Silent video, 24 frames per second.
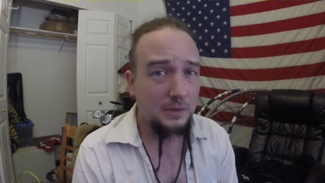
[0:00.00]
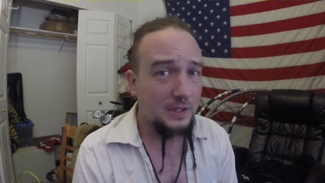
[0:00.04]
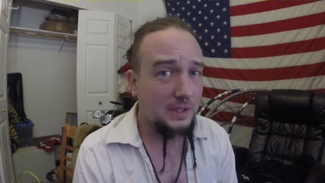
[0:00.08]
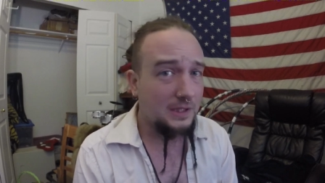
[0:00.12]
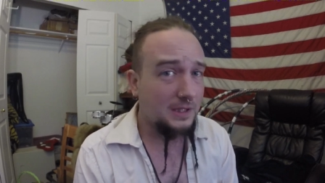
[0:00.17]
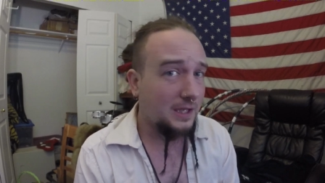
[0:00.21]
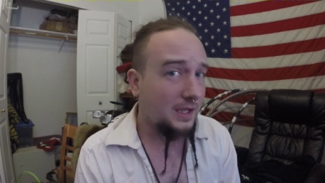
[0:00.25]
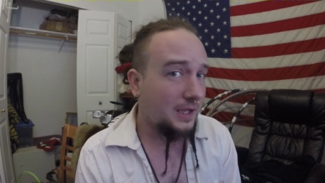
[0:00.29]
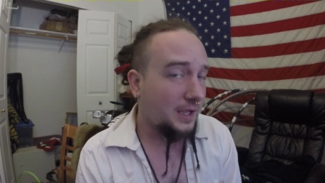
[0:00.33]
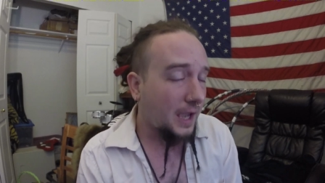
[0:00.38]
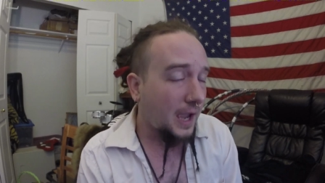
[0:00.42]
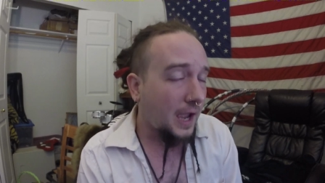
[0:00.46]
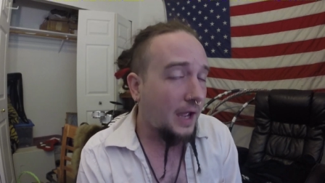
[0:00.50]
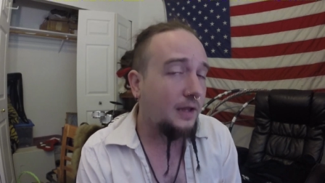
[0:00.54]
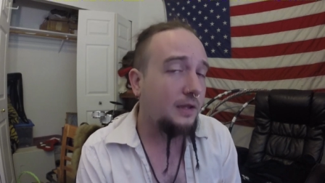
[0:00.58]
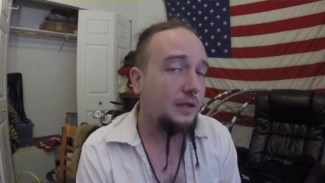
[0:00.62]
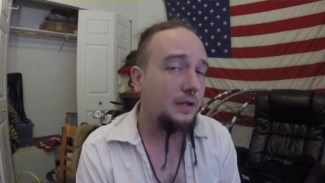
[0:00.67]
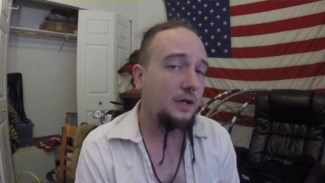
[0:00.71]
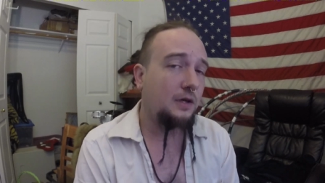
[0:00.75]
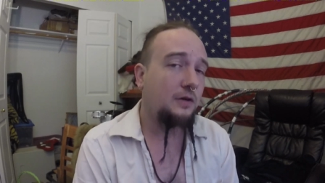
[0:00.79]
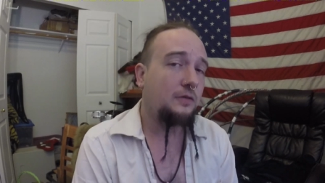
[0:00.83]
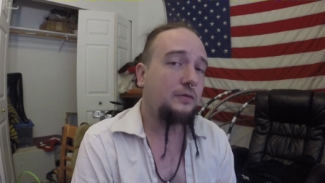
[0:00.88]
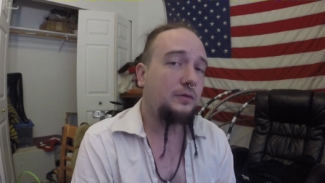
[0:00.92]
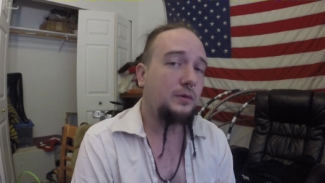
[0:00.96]
that they can't
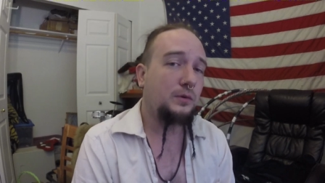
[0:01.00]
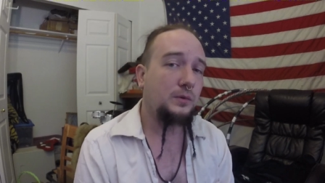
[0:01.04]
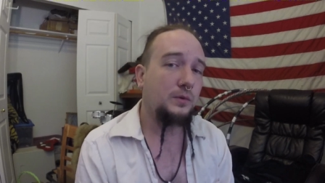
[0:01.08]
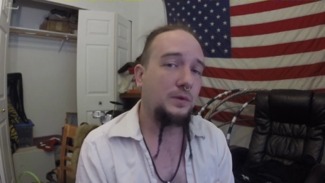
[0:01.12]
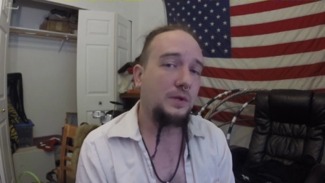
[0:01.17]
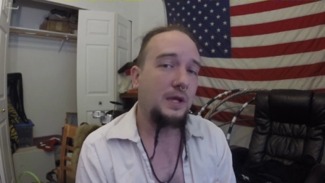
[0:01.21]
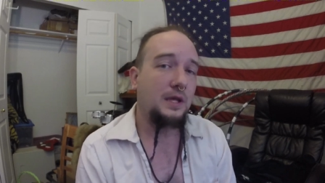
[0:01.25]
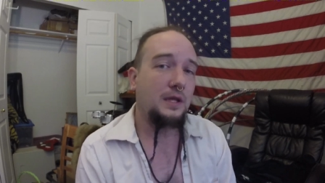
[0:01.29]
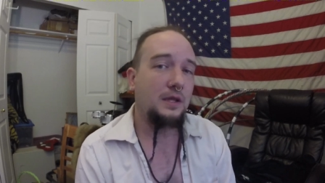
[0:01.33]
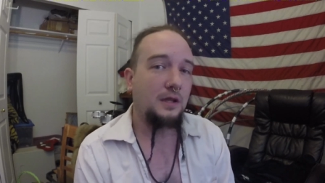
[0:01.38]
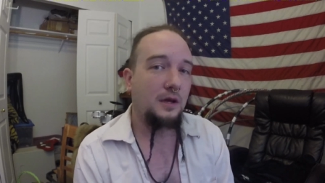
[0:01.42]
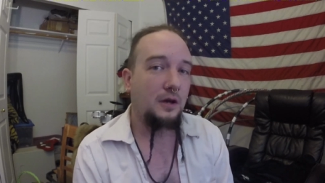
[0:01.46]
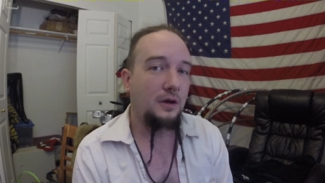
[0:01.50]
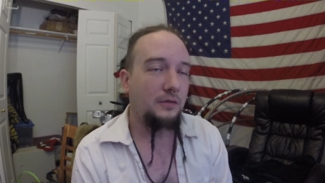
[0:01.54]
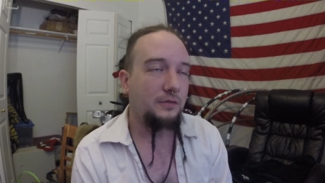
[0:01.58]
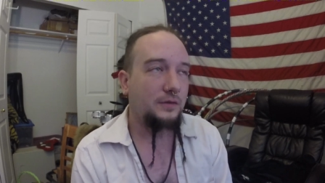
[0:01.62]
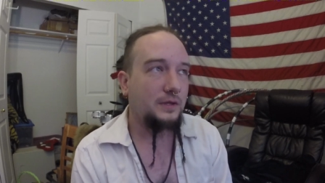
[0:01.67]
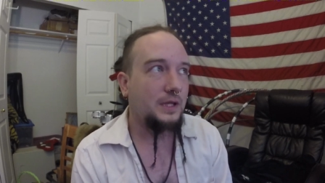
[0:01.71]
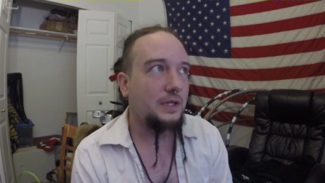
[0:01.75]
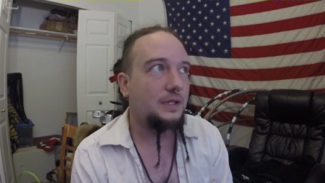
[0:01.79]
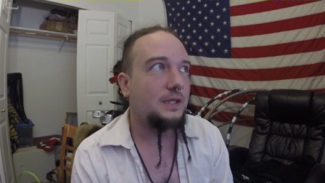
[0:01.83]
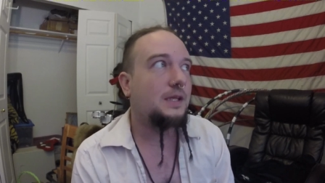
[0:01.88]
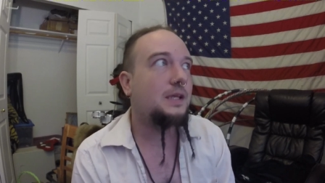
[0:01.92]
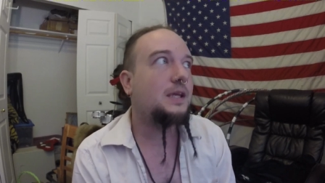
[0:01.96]
love who they love
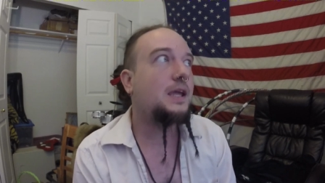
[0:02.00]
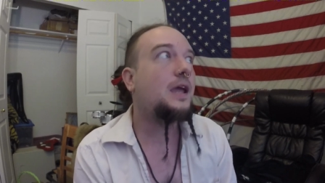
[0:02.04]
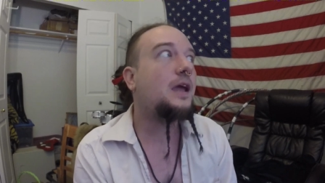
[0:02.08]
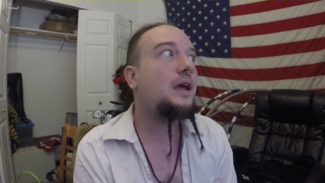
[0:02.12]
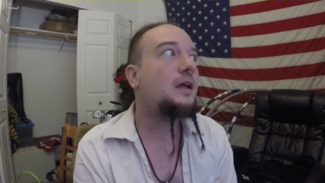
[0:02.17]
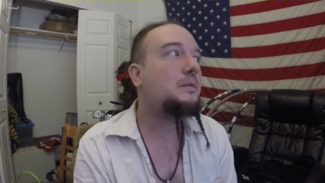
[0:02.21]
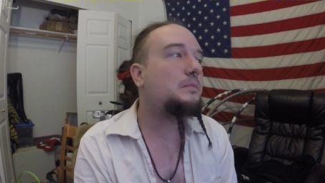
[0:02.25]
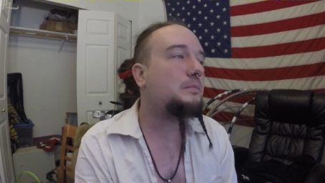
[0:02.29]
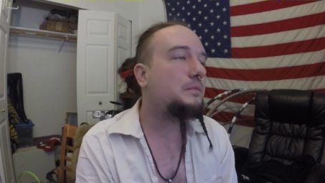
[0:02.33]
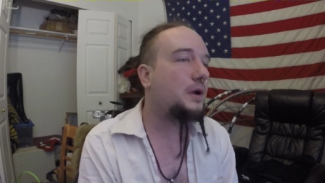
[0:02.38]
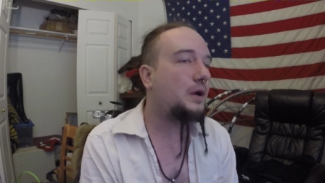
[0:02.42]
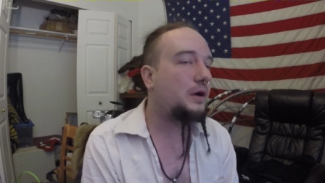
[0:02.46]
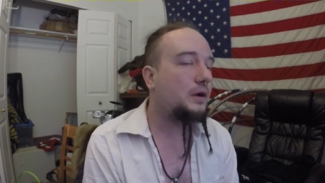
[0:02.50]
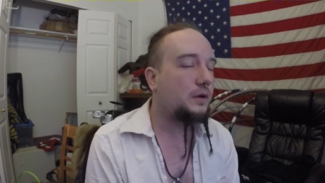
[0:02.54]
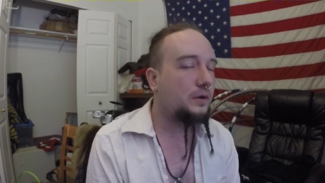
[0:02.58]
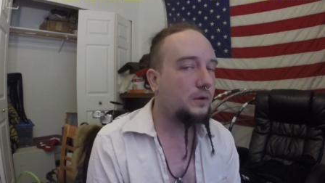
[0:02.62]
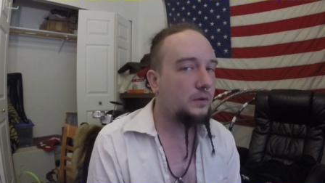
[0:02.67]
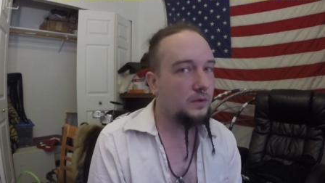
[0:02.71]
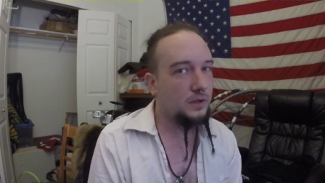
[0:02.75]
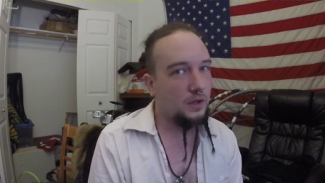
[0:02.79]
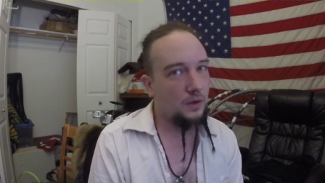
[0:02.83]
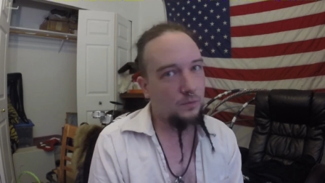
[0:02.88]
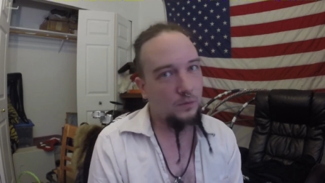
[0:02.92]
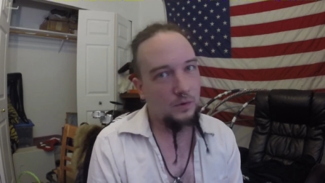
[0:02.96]
and that they can't marry
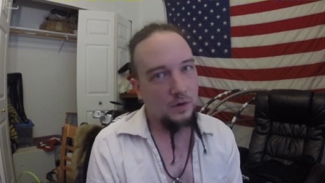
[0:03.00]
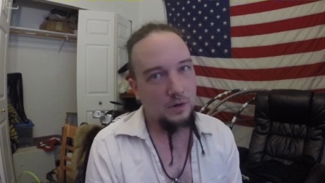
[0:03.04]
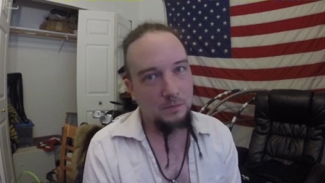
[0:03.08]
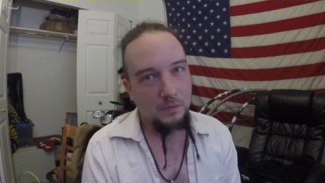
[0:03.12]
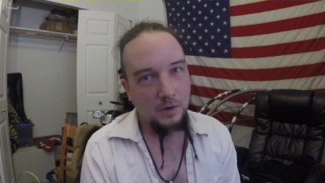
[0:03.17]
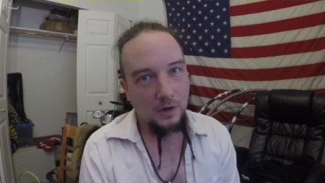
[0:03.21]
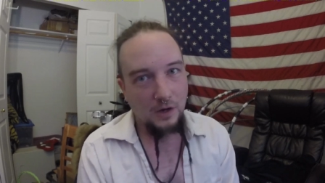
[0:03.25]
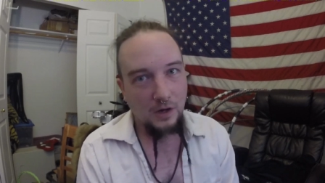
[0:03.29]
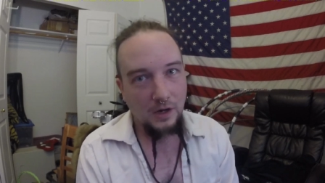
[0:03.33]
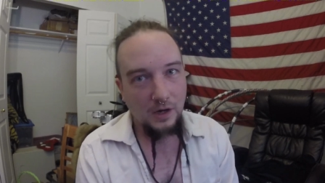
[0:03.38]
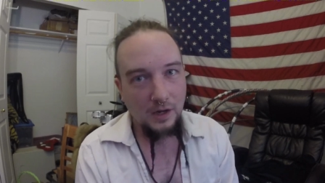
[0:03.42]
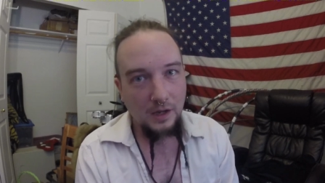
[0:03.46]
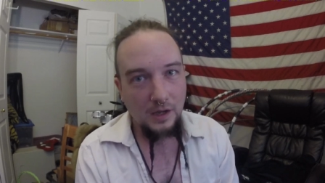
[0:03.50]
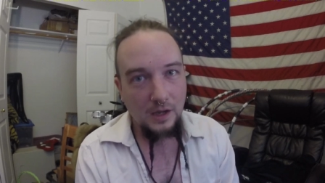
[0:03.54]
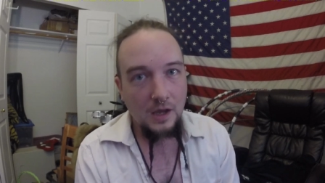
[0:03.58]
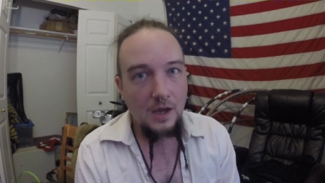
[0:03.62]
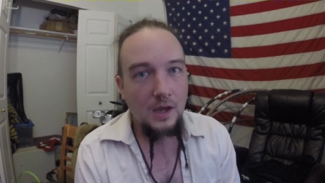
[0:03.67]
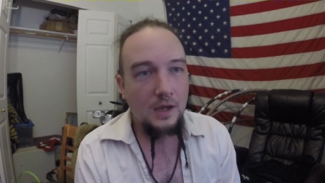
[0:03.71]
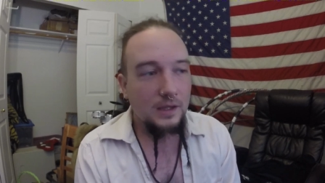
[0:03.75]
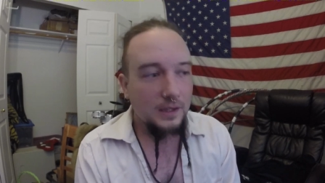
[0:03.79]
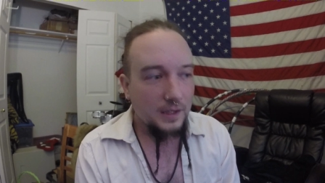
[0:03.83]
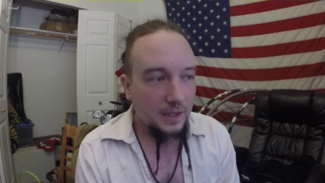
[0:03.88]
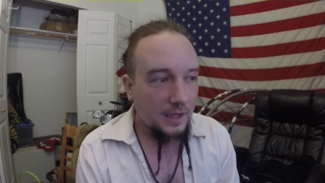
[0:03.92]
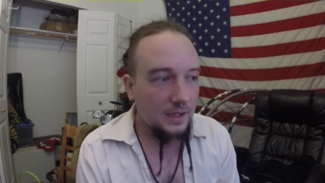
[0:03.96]
who they want to marry,
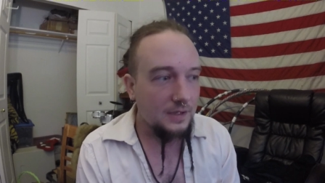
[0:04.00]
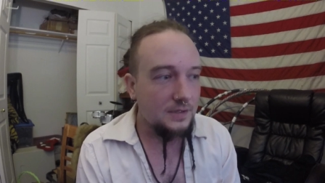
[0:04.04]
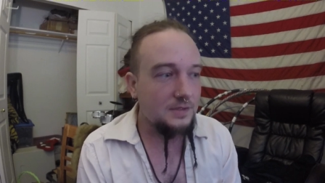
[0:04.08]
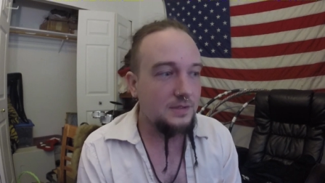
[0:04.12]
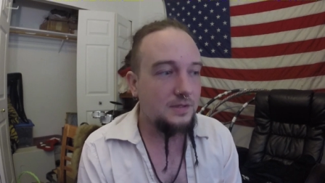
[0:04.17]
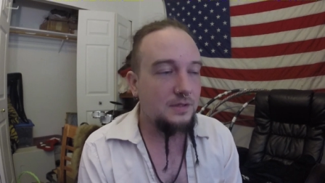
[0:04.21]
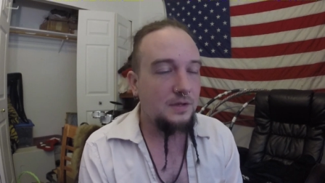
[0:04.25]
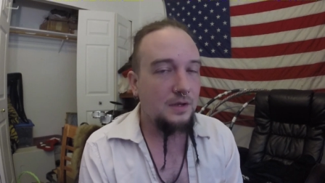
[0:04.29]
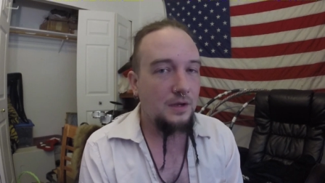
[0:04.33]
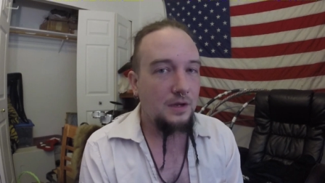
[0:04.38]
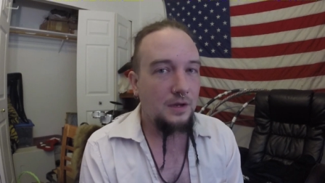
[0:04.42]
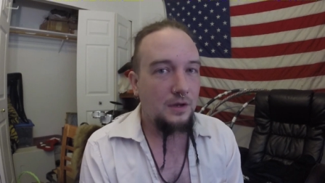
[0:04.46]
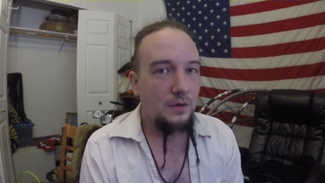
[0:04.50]
yes,